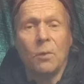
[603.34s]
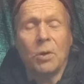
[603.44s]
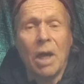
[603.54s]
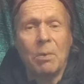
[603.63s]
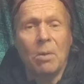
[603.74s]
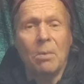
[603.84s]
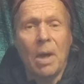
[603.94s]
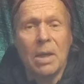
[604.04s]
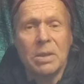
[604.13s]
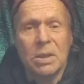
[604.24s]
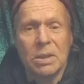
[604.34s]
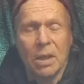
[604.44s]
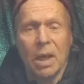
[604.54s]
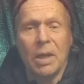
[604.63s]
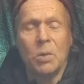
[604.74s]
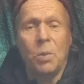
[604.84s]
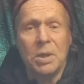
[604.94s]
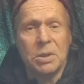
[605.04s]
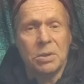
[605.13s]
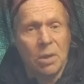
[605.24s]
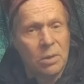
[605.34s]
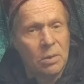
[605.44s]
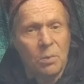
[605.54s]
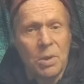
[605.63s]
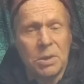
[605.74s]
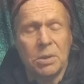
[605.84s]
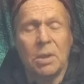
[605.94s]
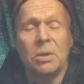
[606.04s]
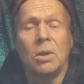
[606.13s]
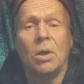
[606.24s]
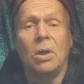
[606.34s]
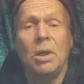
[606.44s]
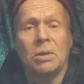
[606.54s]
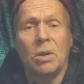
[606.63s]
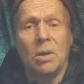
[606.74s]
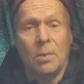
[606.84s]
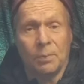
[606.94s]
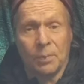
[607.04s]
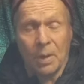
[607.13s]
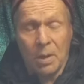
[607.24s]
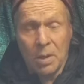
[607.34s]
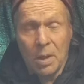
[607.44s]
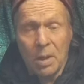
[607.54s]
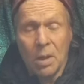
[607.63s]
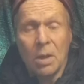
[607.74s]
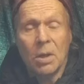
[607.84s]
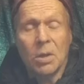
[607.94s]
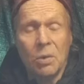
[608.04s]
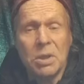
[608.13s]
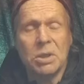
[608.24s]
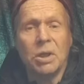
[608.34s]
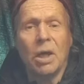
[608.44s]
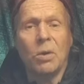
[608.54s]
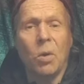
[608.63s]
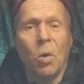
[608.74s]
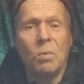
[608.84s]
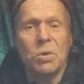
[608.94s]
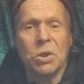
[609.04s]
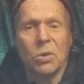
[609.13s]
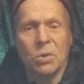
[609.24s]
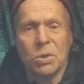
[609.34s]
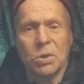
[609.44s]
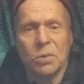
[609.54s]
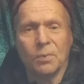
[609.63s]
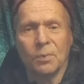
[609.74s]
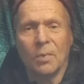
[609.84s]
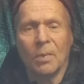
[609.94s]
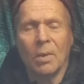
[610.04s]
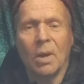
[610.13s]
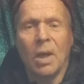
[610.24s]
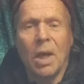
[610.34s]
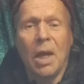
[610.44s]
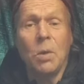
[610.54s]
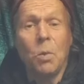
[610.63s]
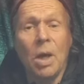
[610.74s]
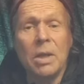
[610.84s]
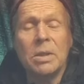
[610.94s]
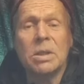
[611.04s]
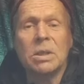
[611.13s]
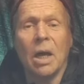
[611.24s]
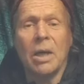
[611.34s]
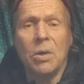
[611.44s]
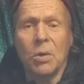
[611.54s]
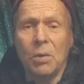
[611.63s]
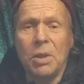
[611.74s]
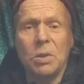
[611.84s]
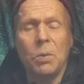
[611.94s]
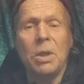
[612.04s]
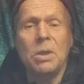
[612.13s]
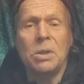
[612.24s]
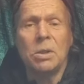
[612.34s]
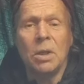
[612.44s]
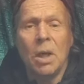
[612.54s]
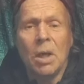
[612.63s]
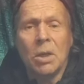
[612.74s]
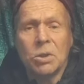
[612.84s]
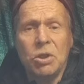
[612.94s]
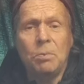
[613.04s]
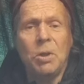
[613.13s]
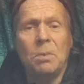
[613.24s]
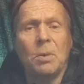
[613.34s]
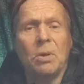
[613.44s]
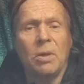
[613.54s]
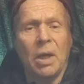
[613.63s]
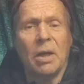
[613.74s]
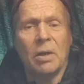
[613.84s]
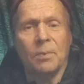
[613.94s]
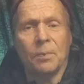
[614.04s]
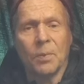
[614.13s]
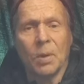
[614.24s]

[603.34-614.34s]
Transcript: for a couple of months, I visited a little Christian home church. And once I agreed with three people there